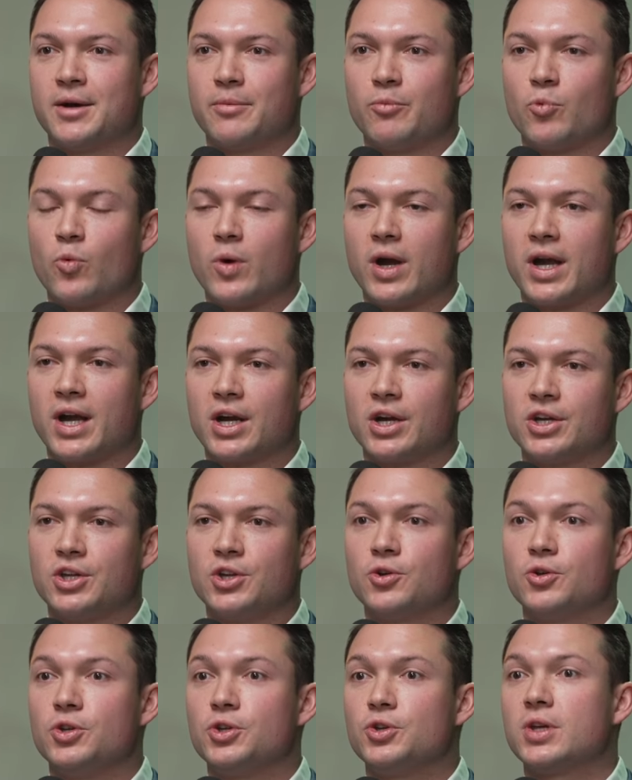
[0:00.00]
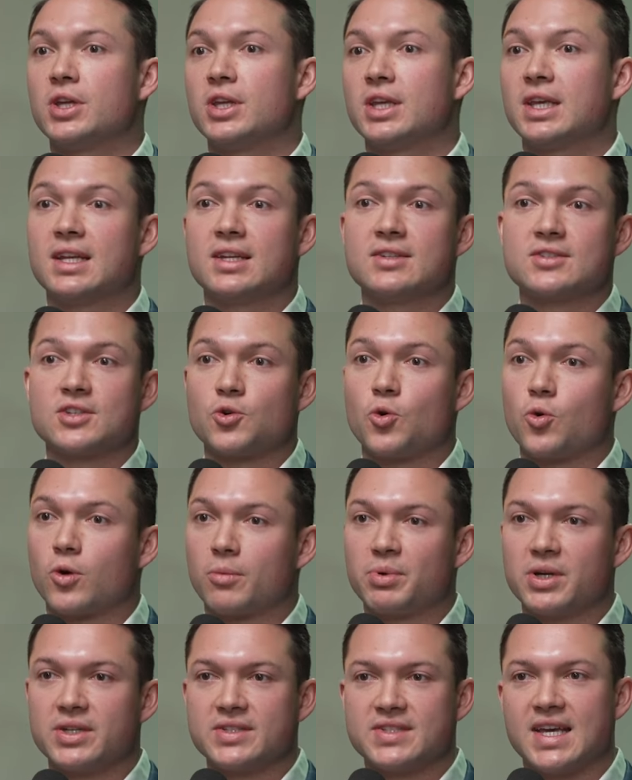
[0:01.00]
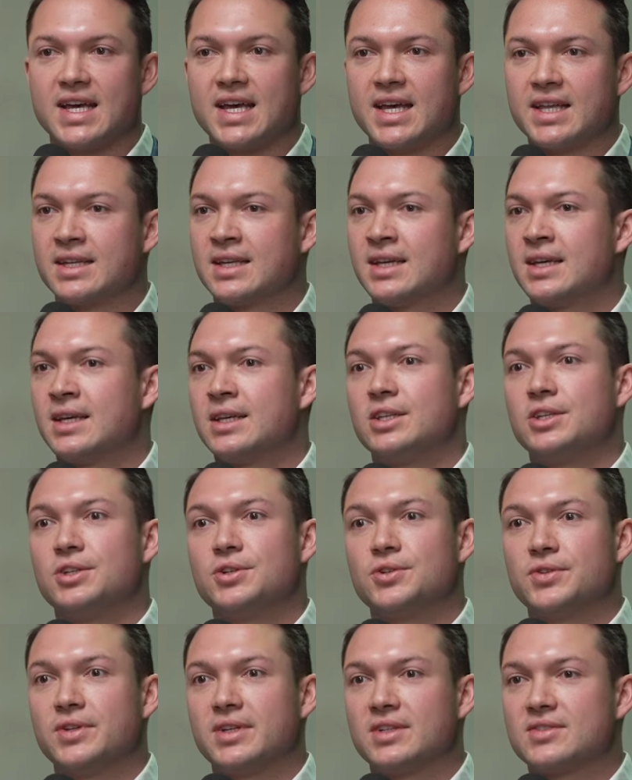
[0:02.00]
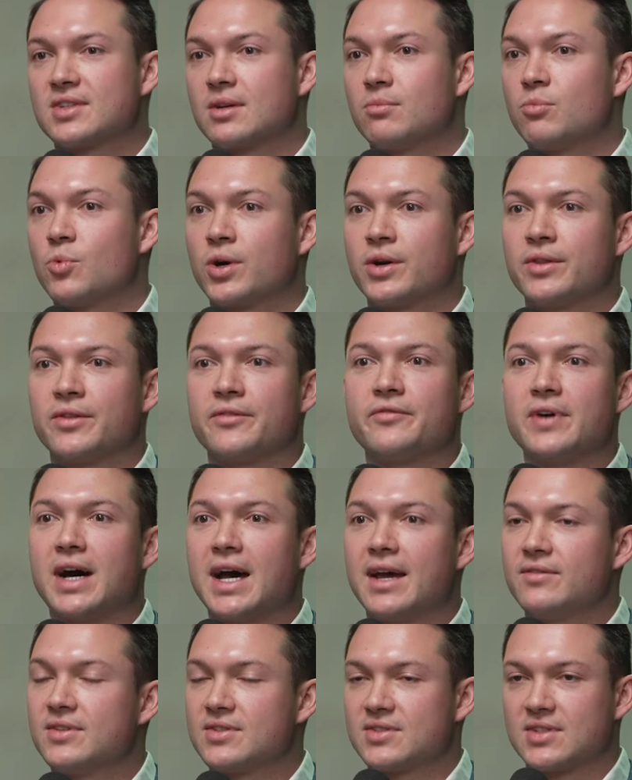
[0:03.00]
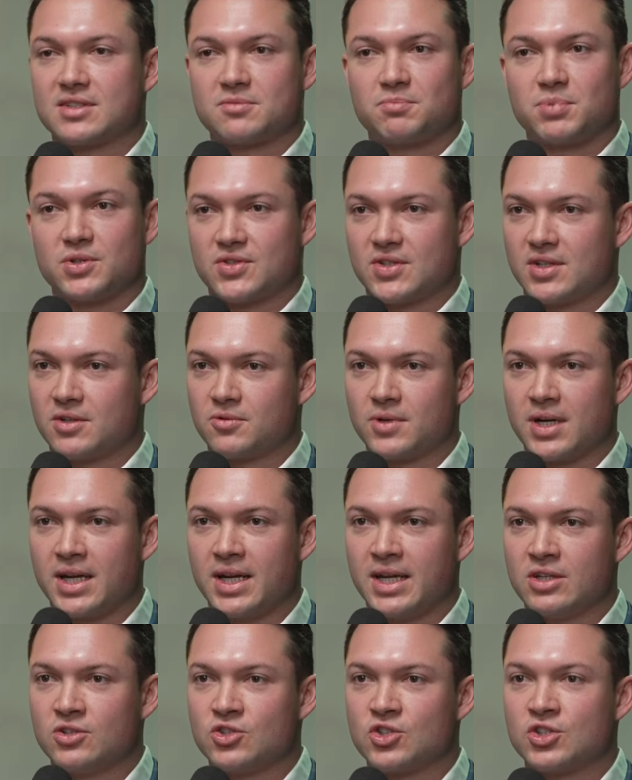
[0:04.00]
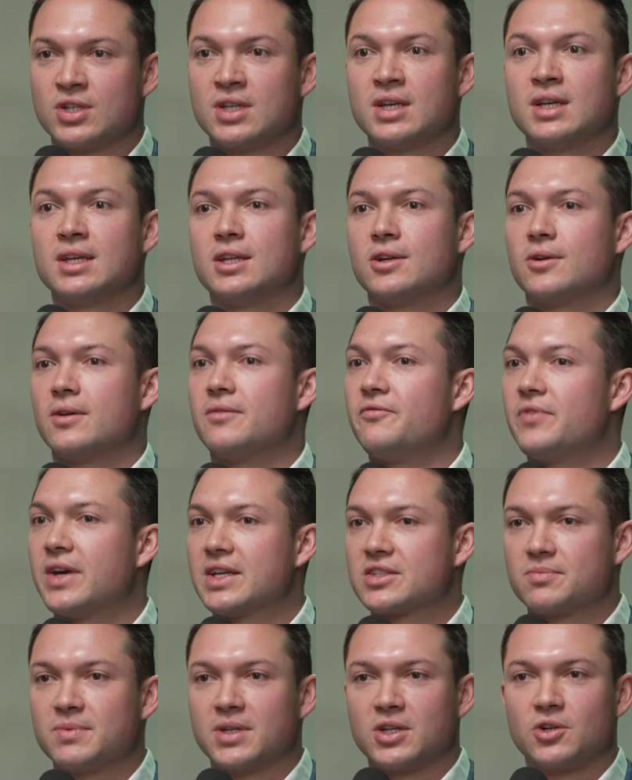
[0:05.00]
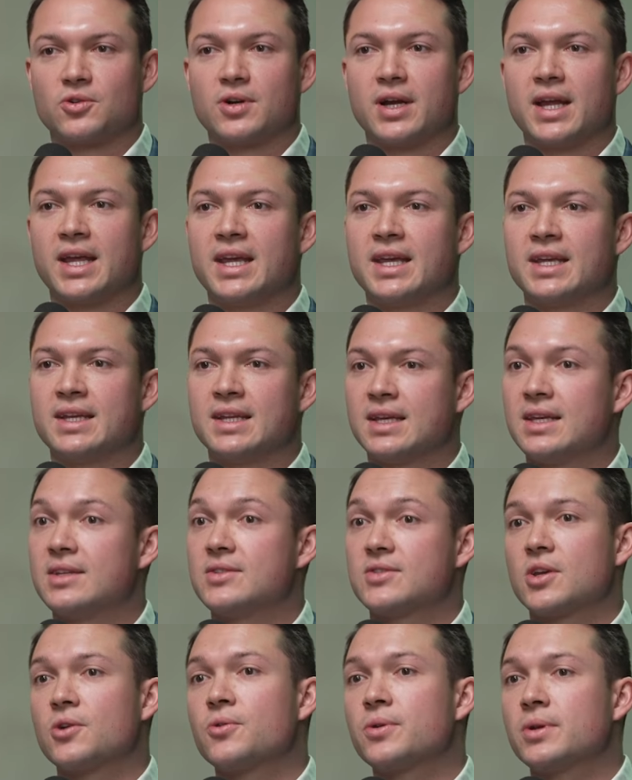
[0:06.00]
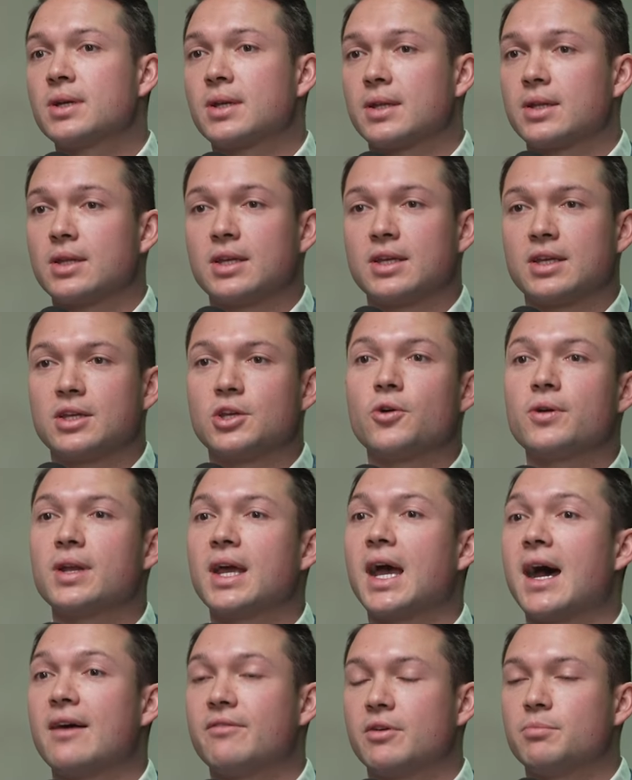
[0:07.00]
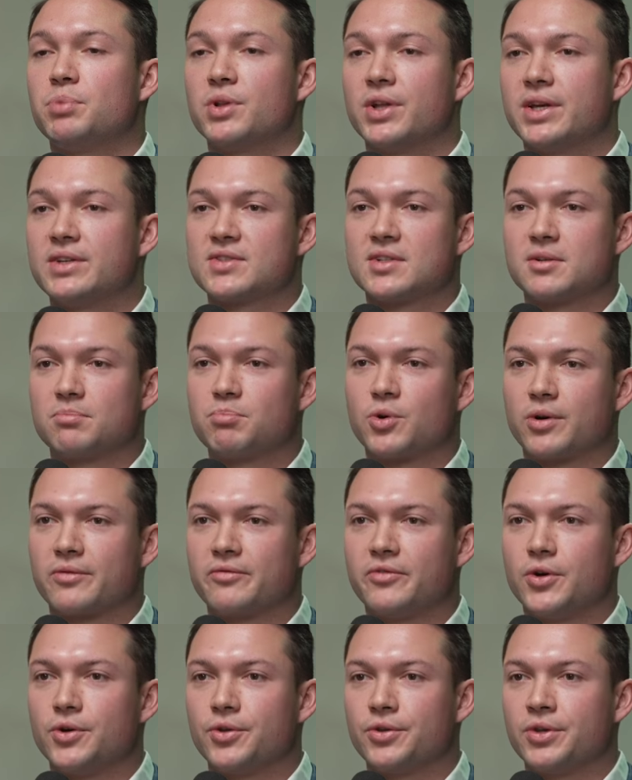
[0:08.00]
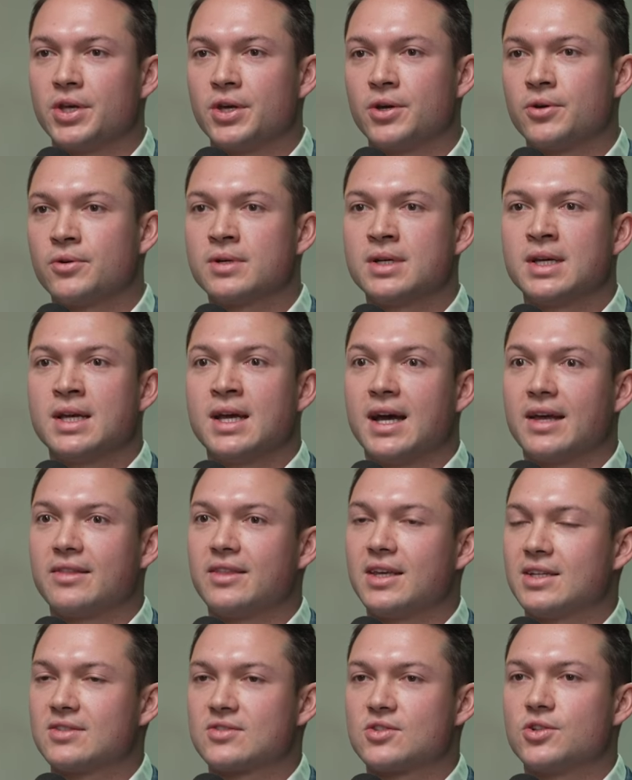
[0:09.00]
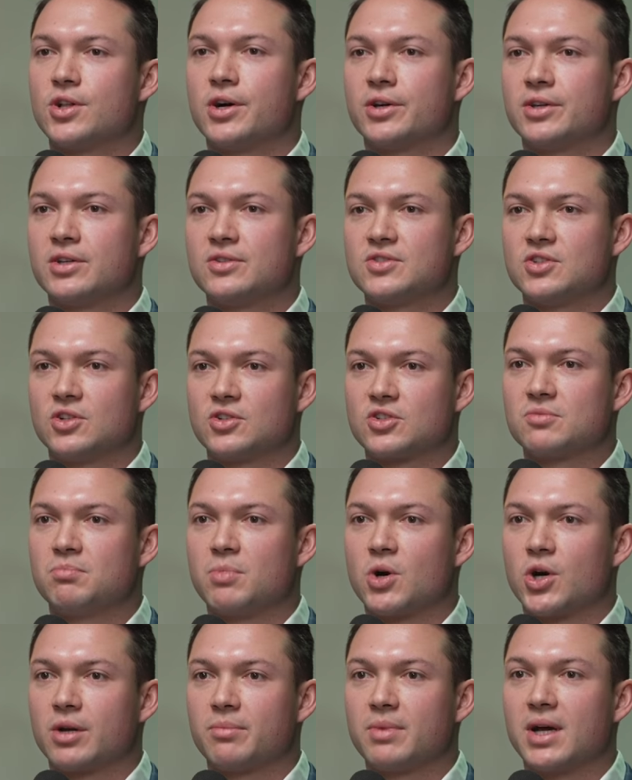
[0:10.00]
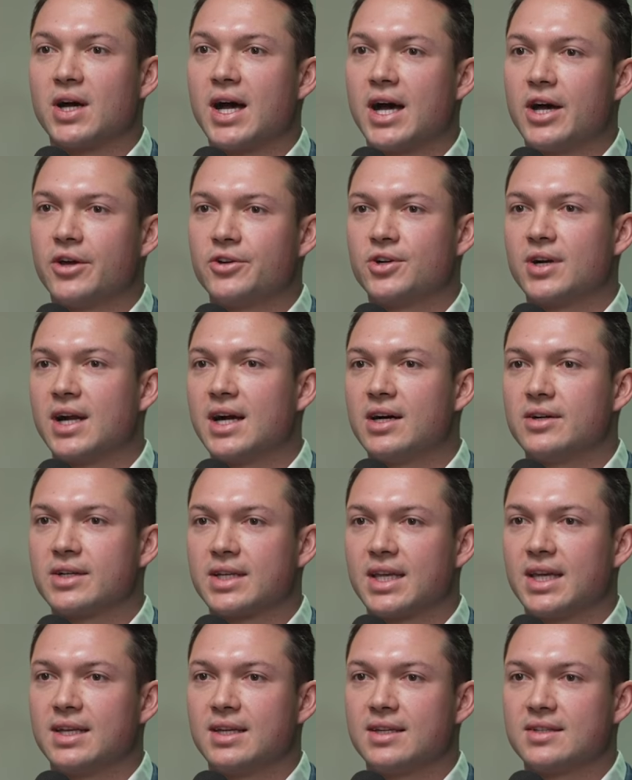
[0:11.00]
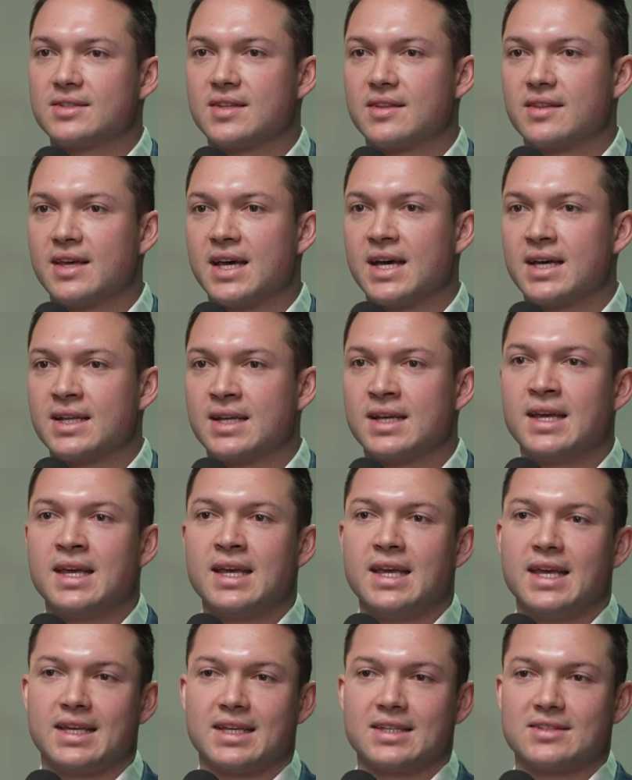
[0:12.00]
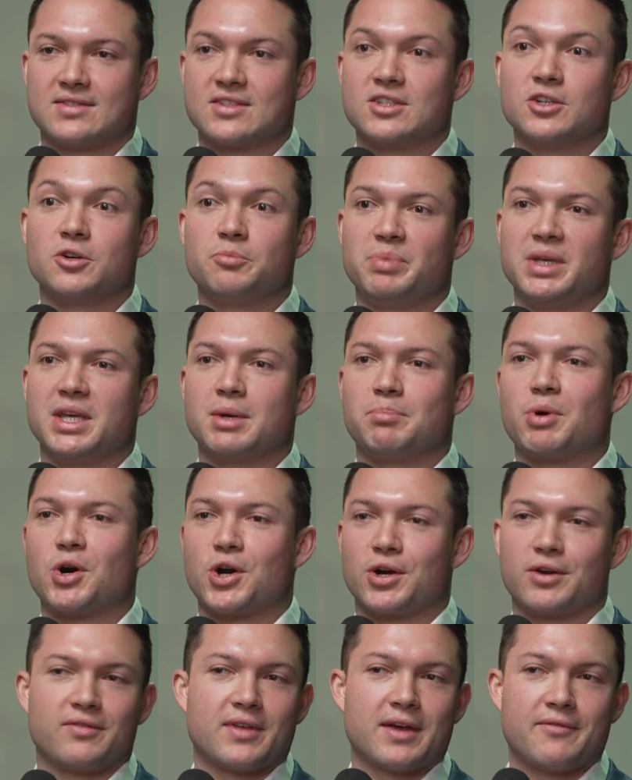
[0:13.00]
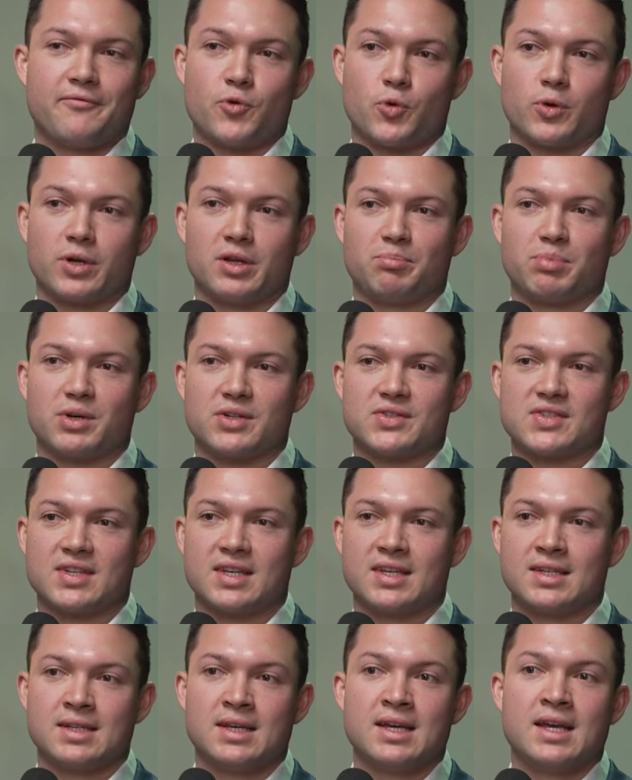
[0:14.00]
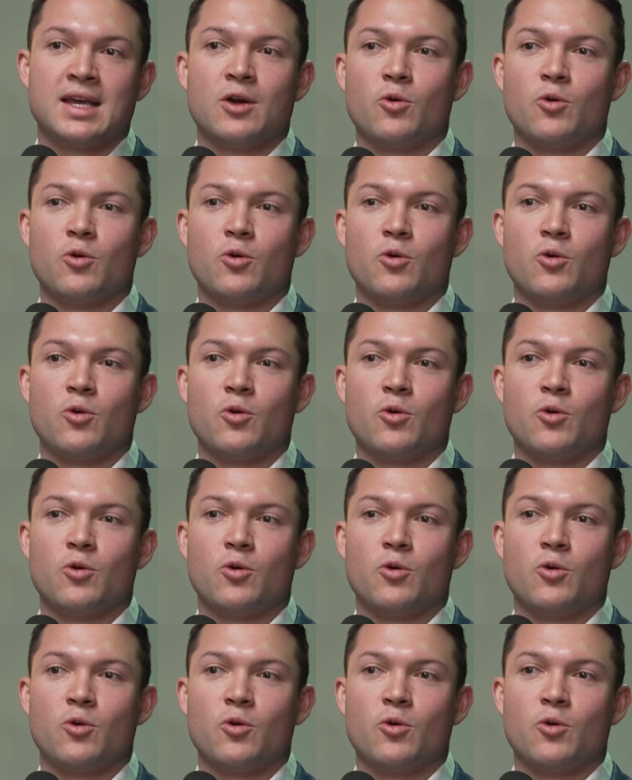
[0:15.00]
where, you can get into corporate debt yielding somewhere in the 5 to 6% range. Investment grade is going to have a place in a portfolio. I think as long as you're smart about how you're allocating to that, it can still be a part of that 40%.